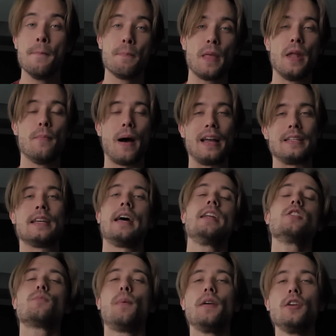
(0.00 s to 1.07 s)
in my
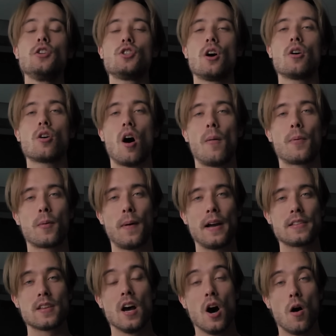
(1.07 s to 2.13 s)
tennis, but you don't
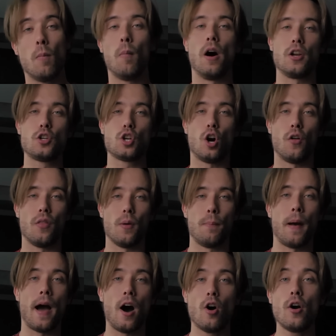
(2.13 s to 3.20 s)
compromise much on the
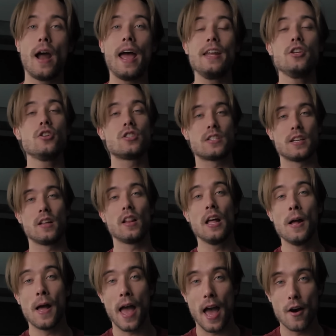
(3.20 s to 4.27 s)
power and you still
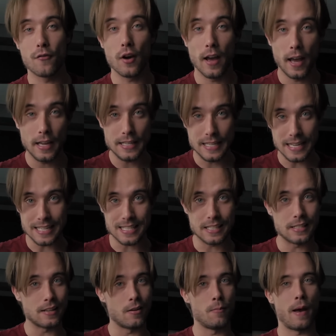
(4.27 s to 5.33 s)
have a
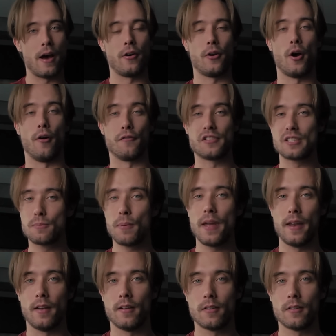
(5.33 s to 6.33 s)
decent amount of spin.